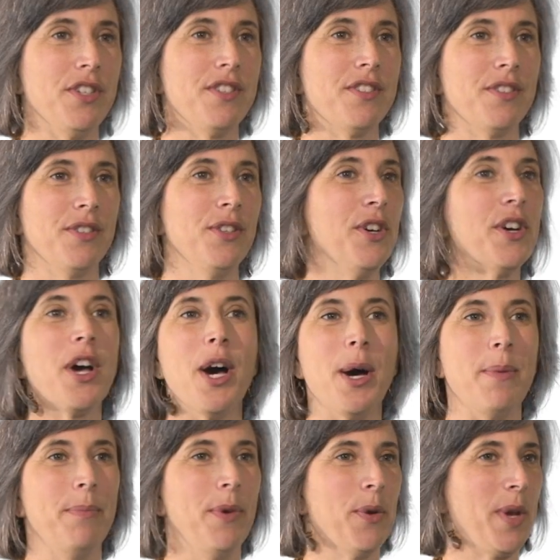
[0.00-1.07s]
just look
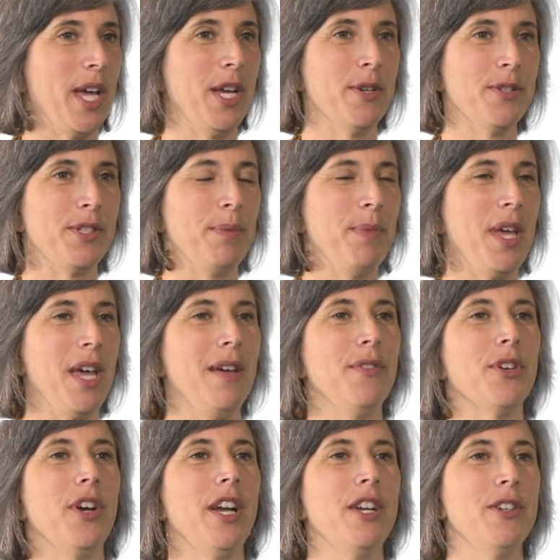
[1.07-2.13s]
up, okay, here's the
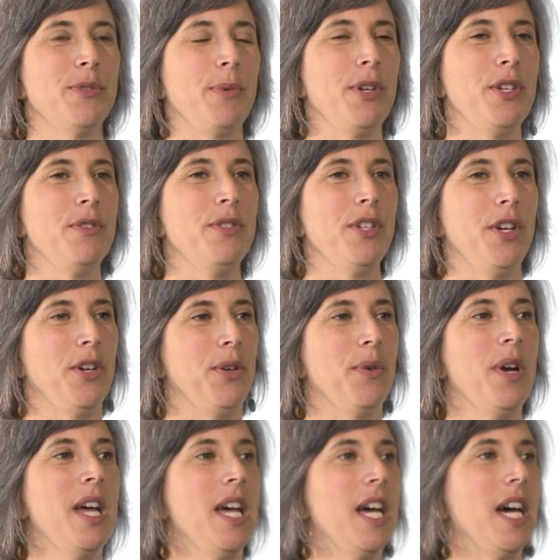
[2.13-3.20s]
behavior and here's what you do.